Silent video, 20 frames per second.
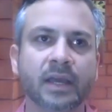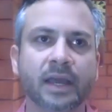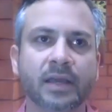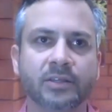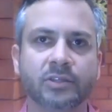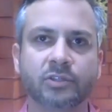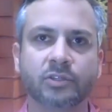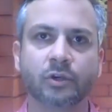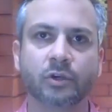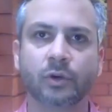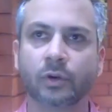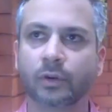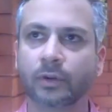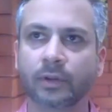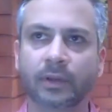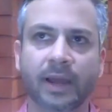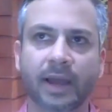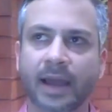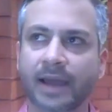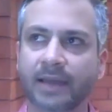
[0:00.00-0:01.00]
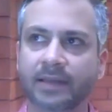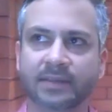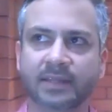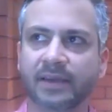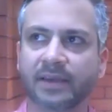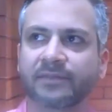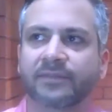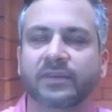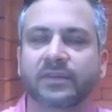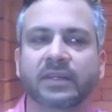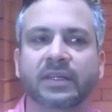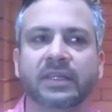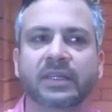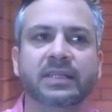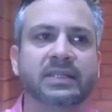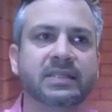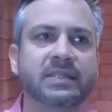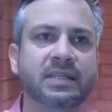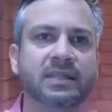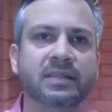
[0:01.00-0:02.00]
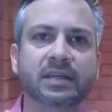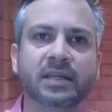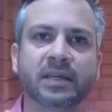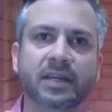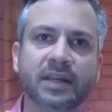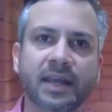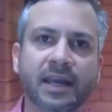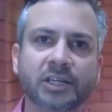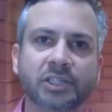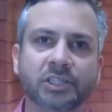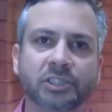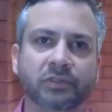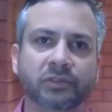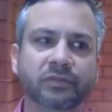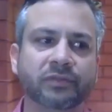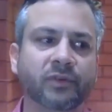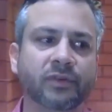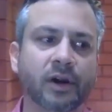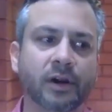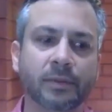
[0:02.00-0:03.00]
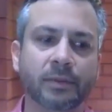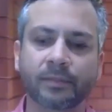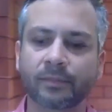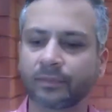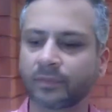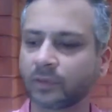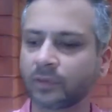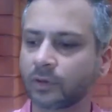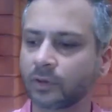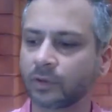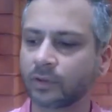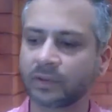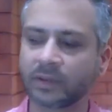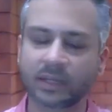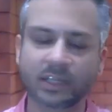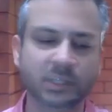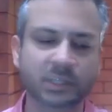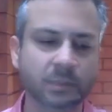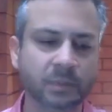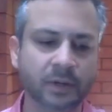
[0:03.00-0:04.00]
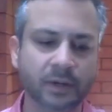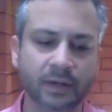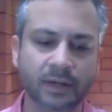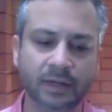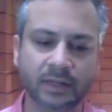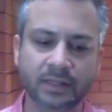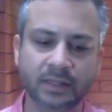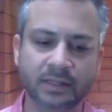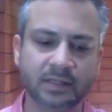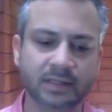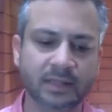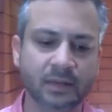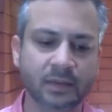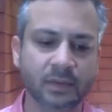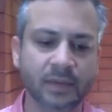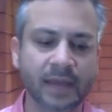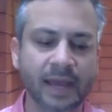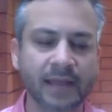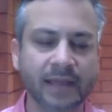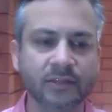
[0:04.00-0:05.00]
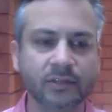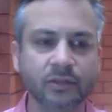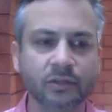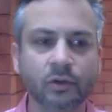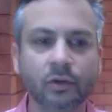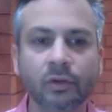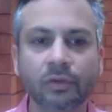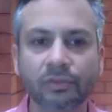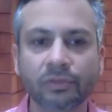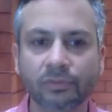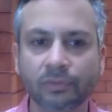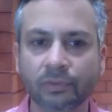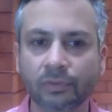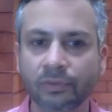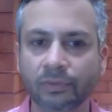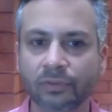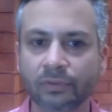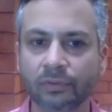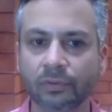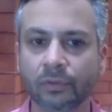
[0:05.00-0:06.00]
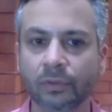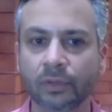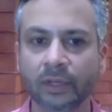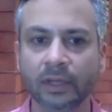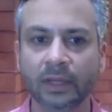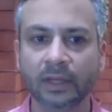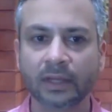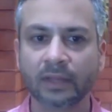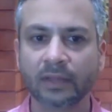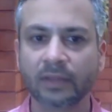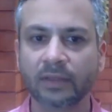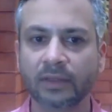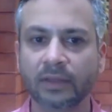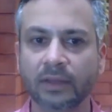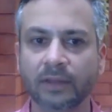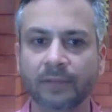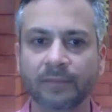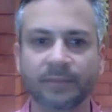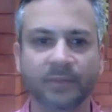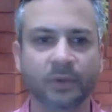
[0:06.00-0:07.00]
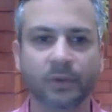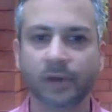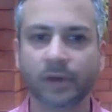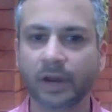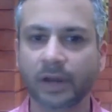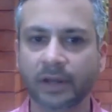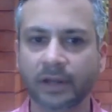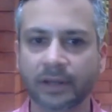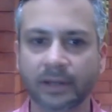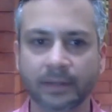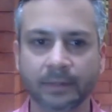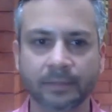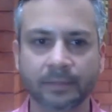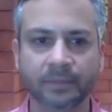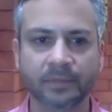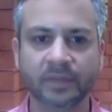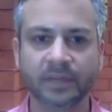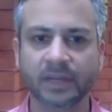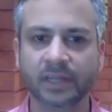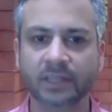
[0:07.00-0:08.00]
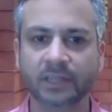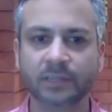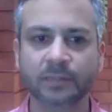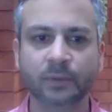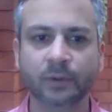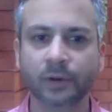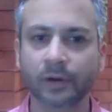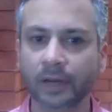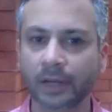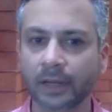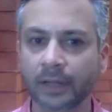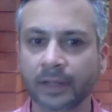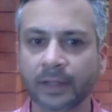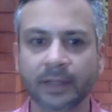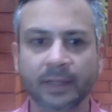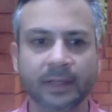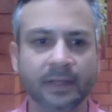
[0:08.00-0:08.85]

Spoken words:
And so I definitely see the connection from, you know, the experiences that we had to go through the Iranian diaspora,